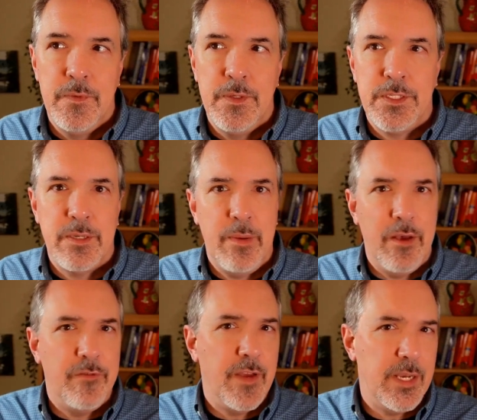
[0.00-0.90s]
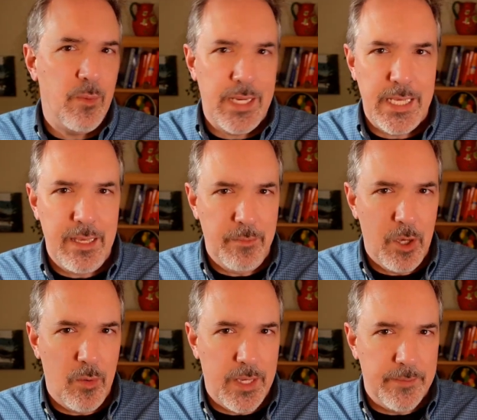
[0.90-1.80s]
somehow find a way to keep
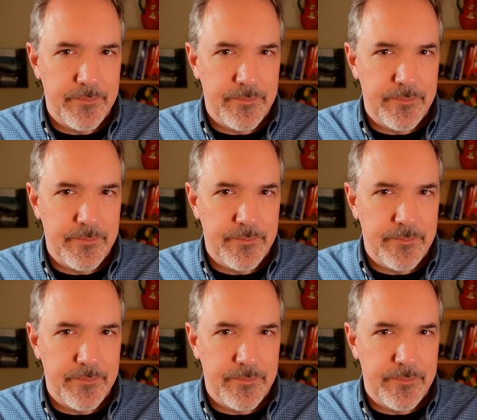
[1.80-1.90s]
going.